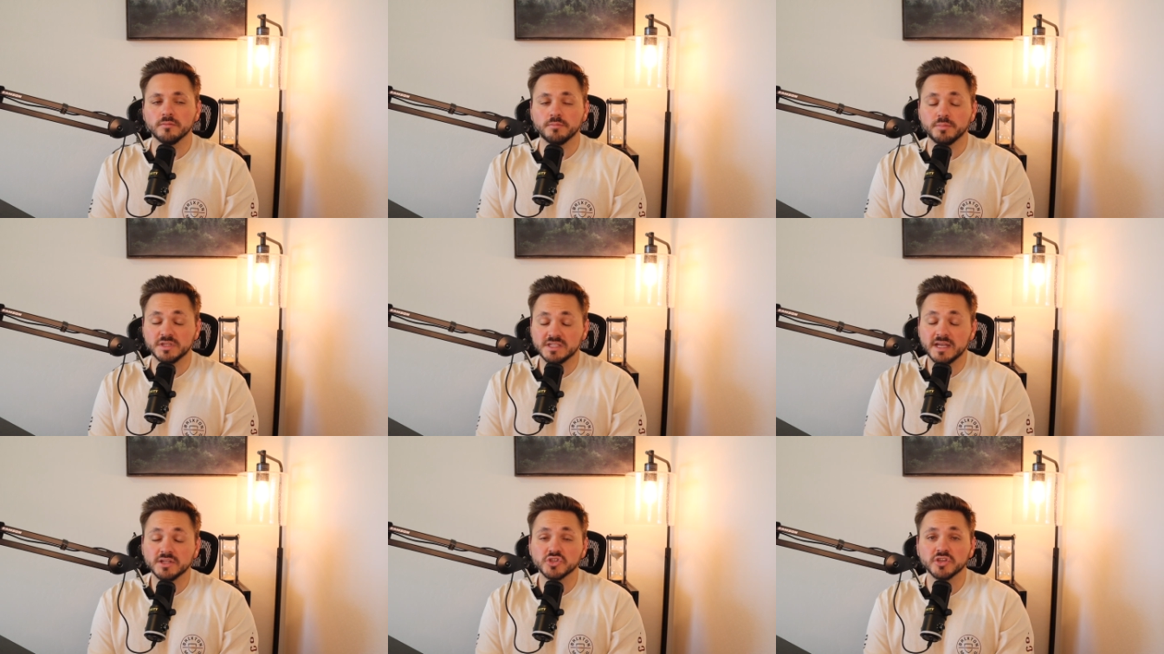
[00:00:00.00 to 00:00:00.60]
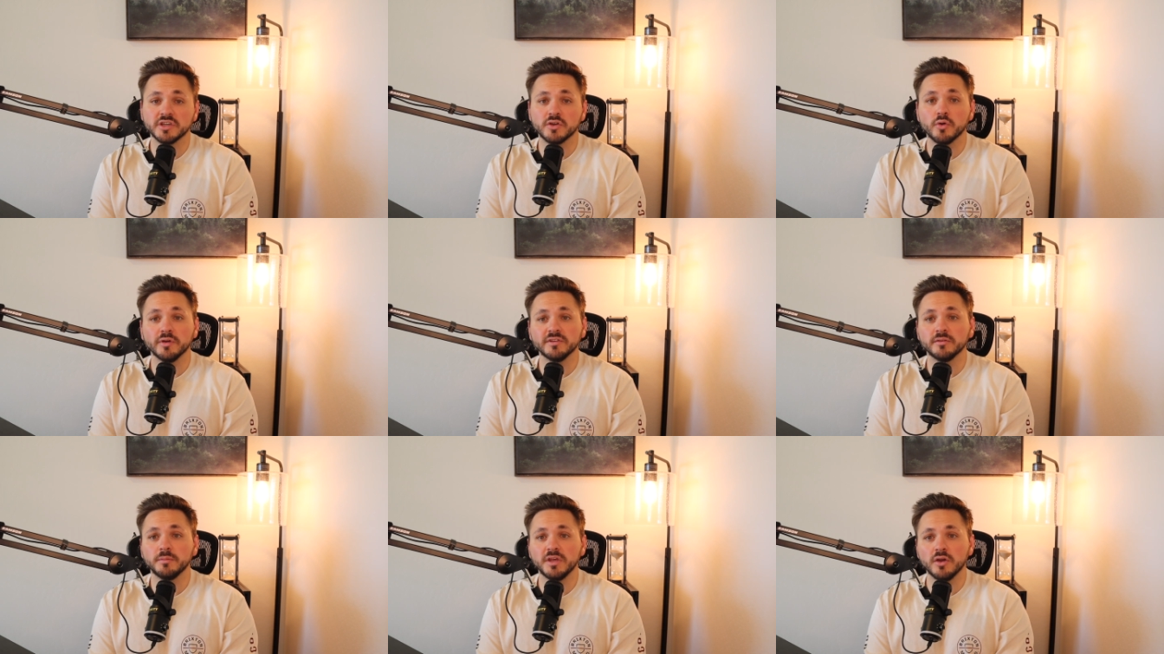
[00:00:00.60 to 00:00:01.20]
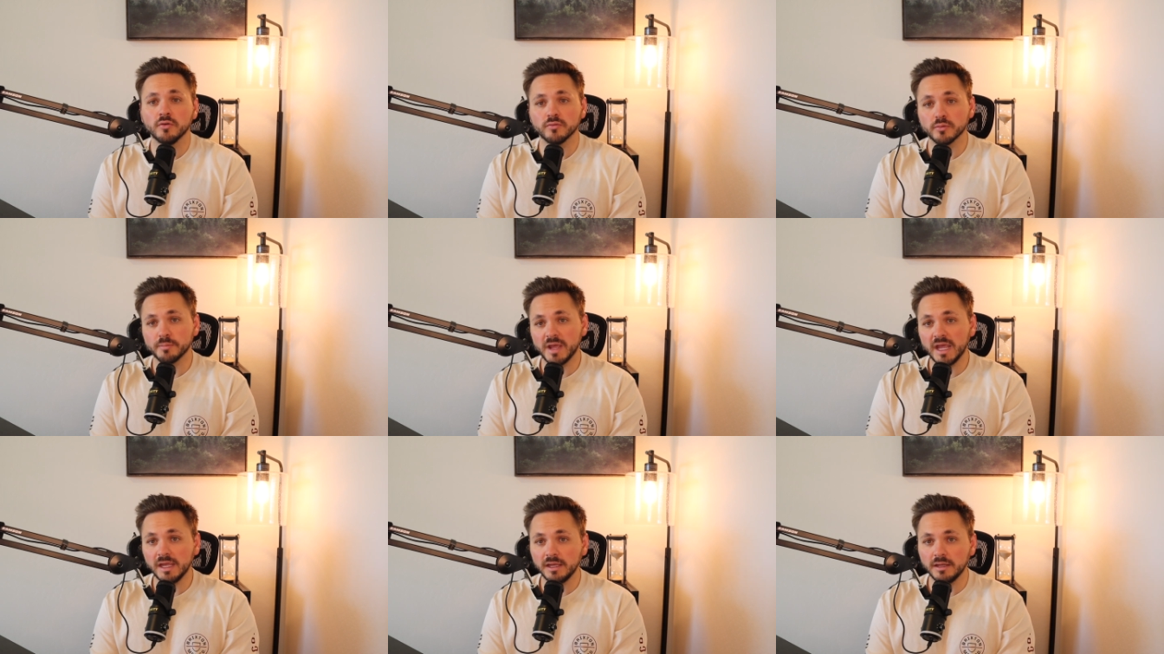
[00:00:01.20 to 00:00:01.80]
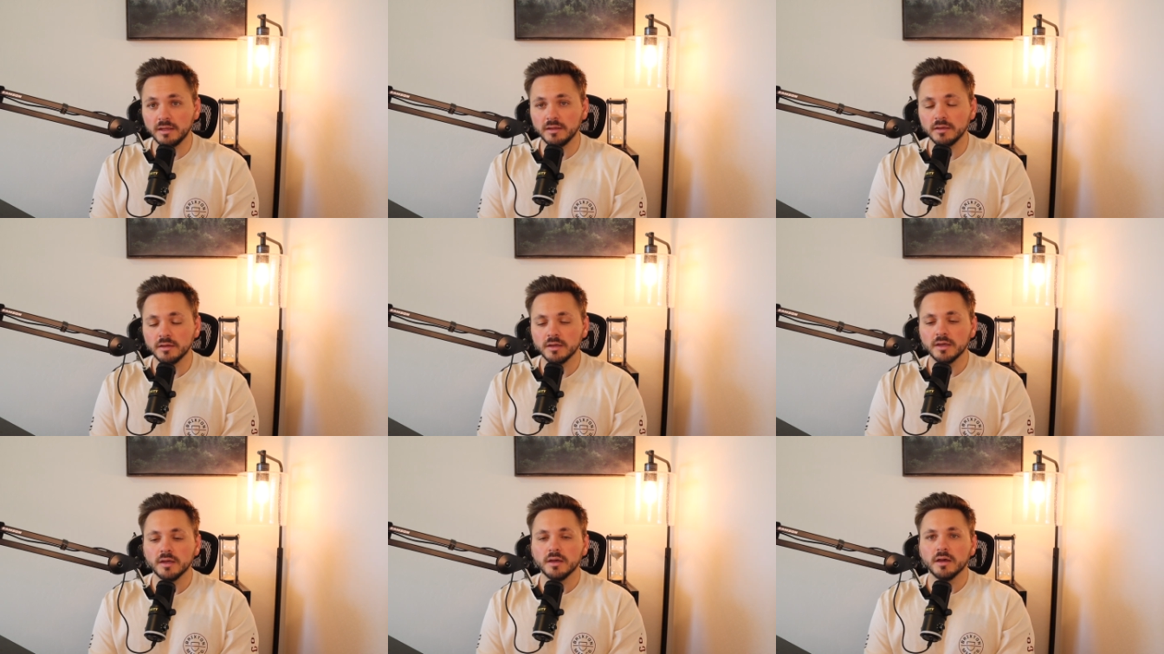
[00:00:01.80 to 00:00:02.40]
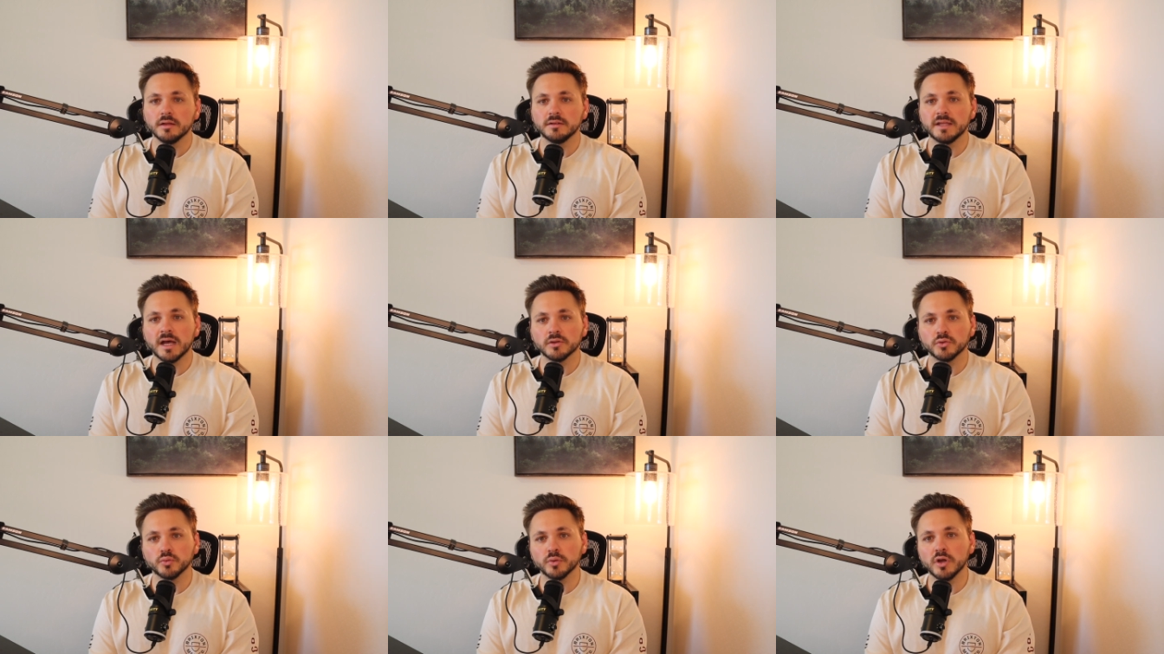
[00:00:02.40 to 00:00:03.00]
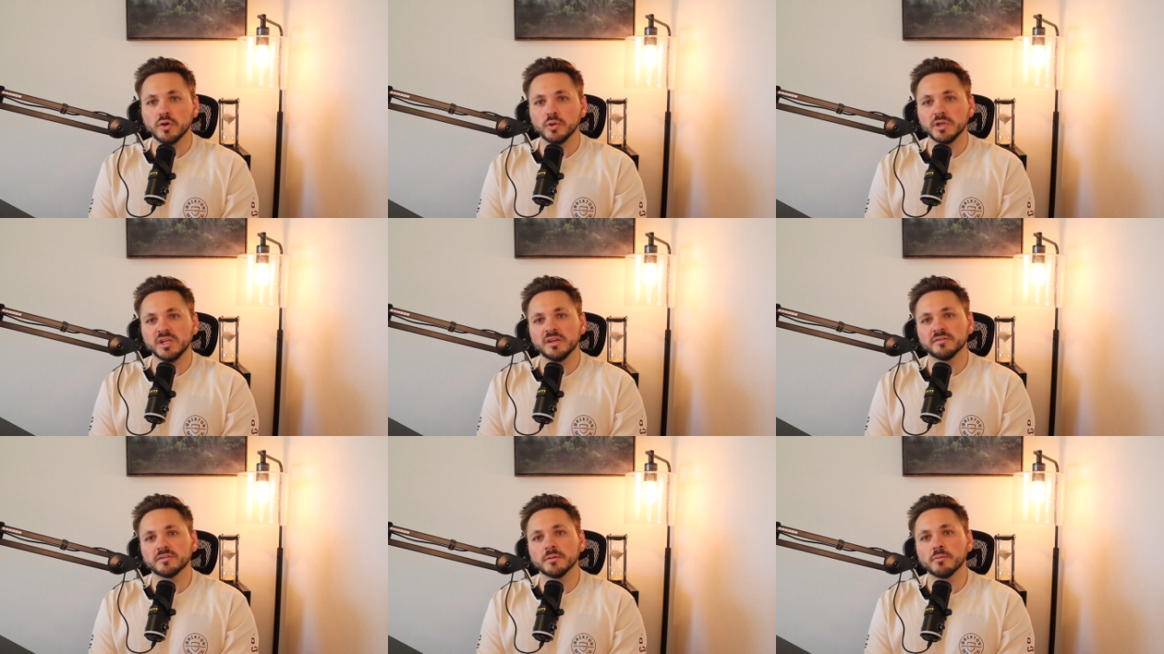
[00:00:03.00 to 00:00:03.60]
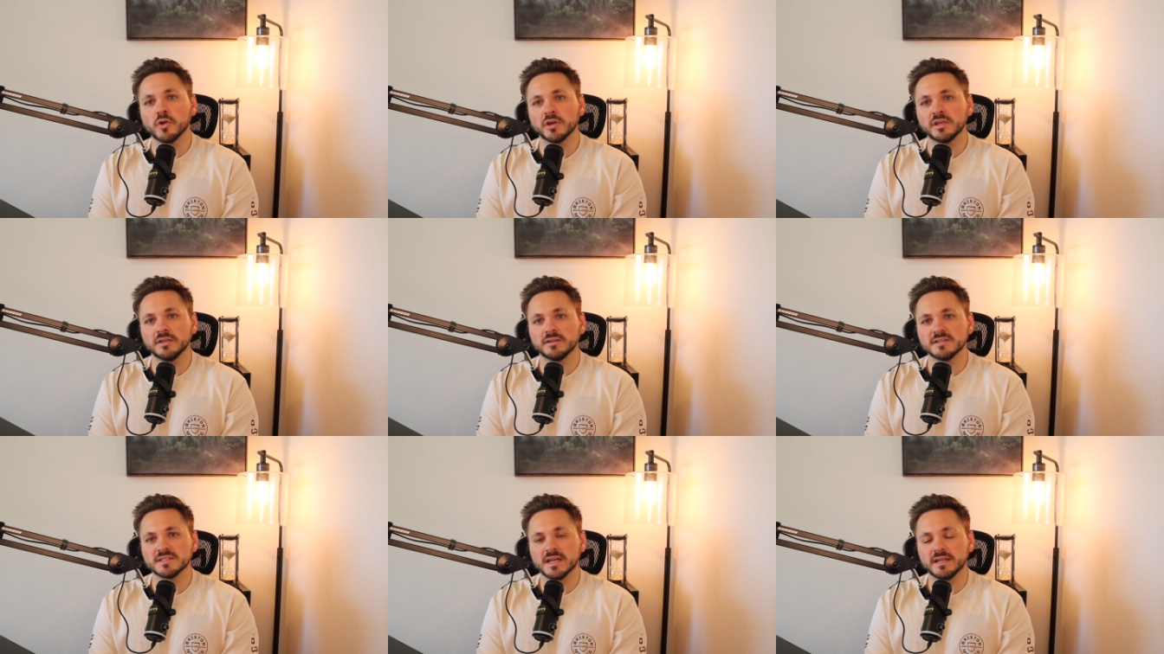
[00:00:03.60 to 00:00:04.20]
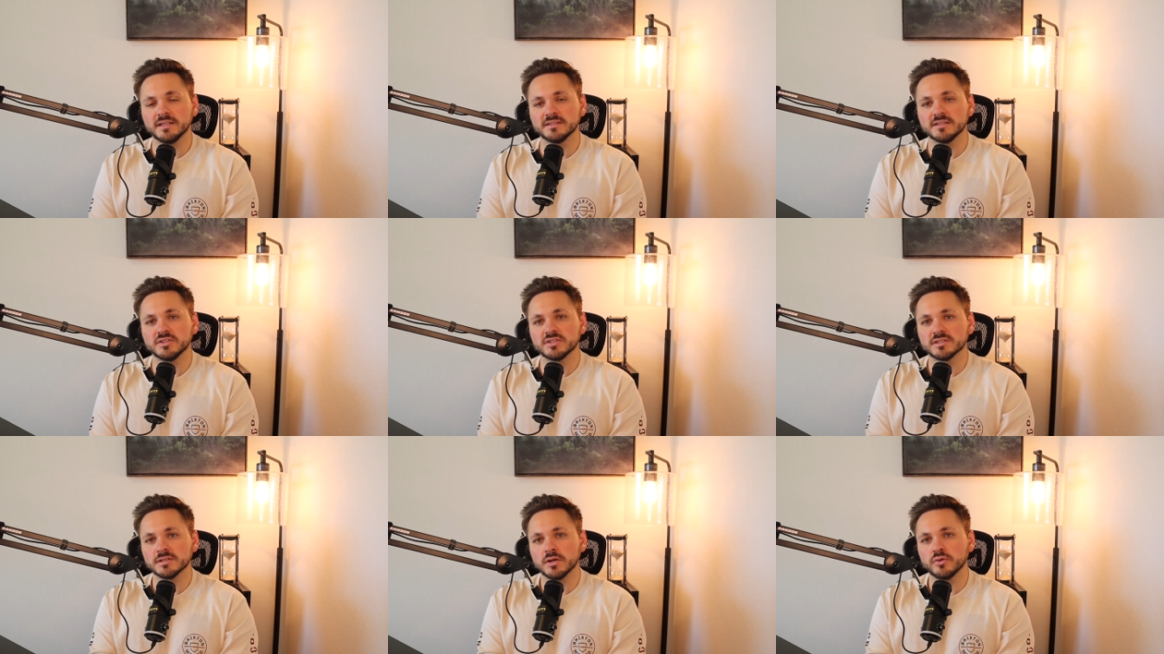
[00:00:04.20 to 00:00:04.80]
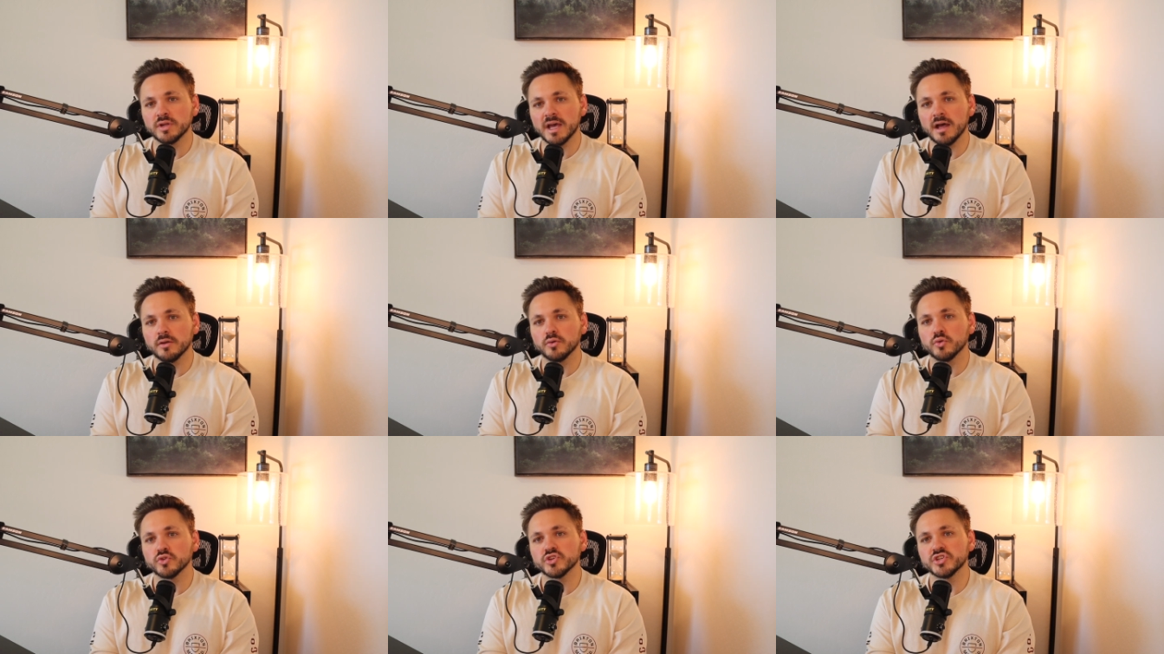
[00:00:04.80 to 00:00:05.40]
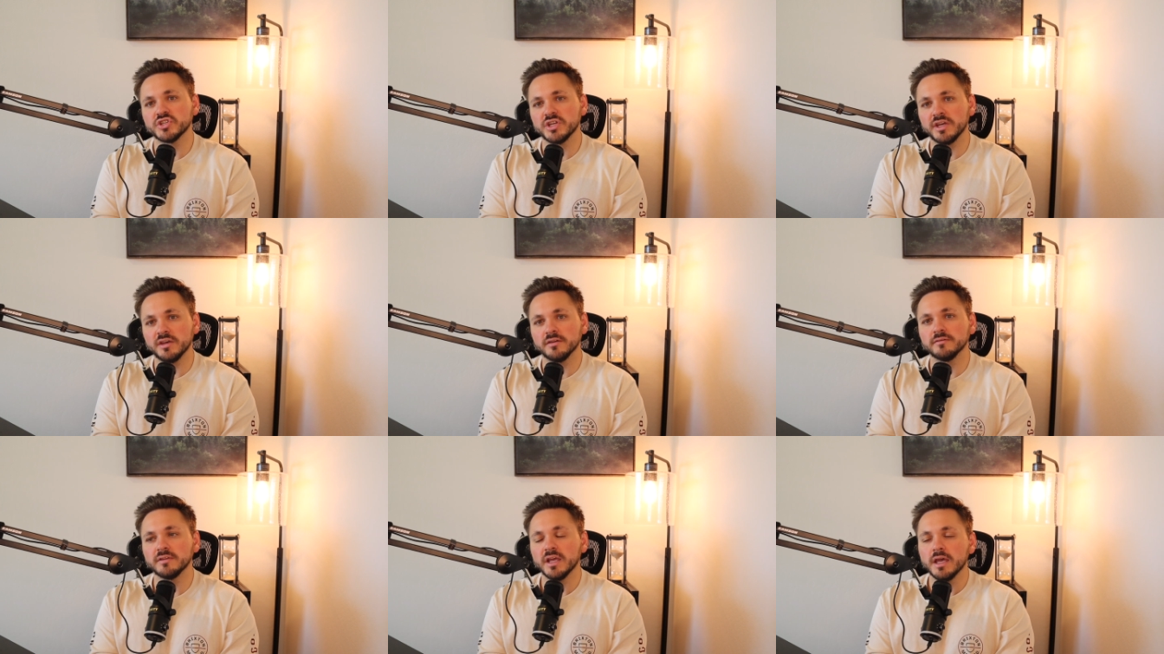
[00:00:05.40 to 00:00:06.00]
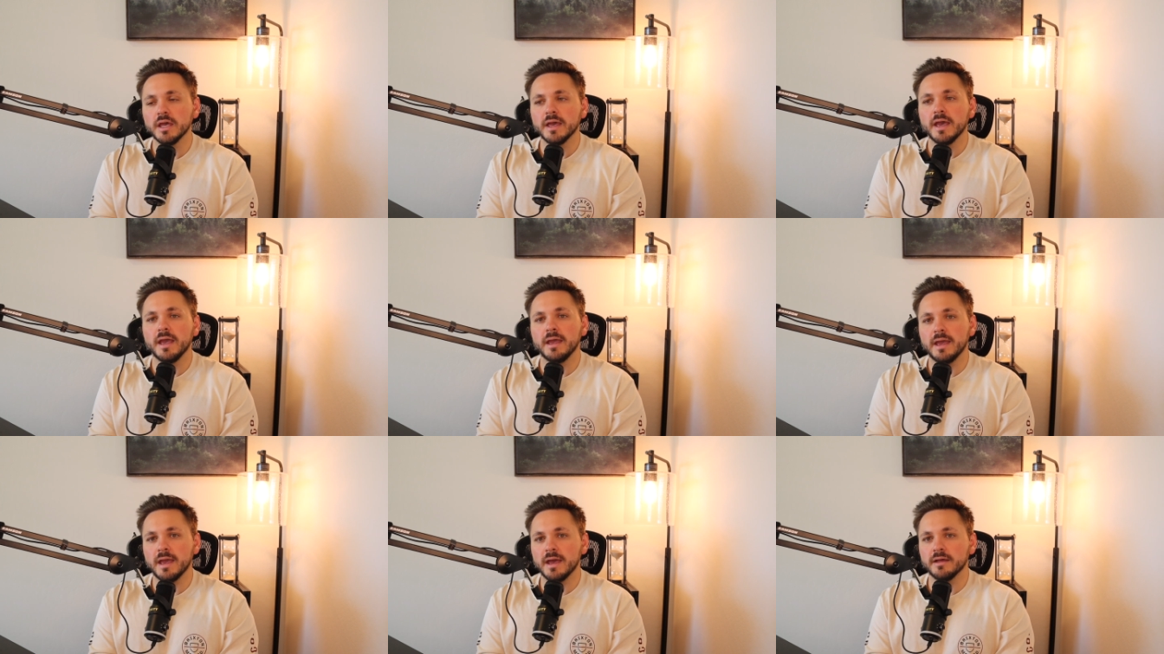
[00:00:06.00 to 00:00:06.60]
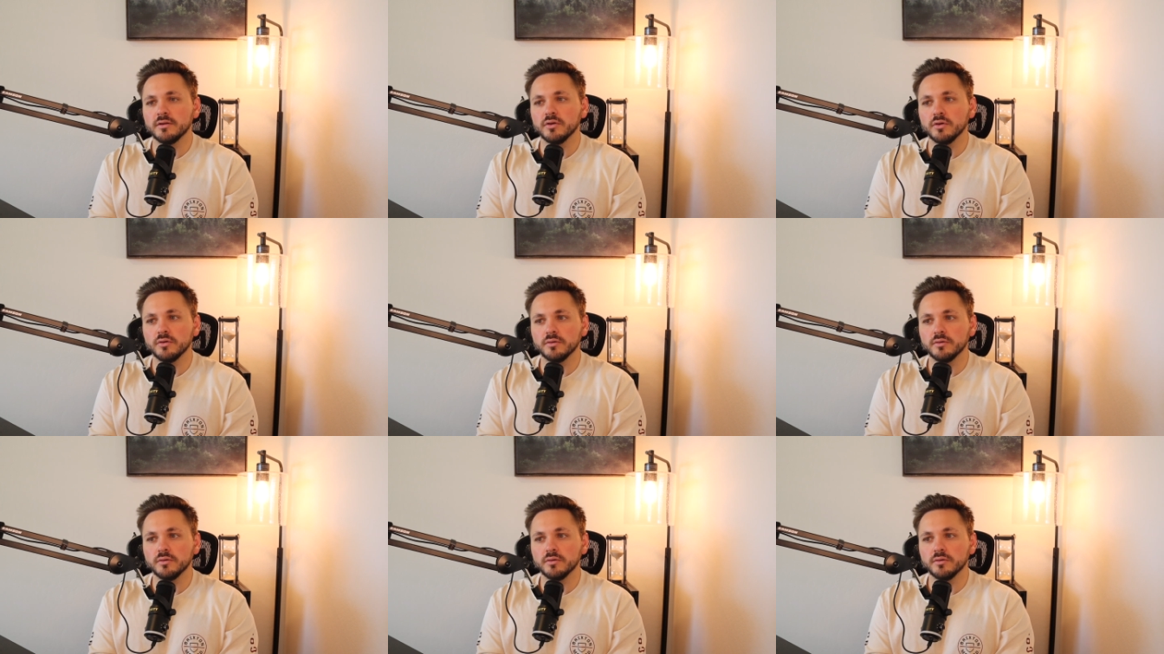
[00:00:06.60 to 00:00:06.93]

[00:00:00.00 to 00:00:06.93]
potentially going to be overpaying down the road if the market decided to slow down or shift, and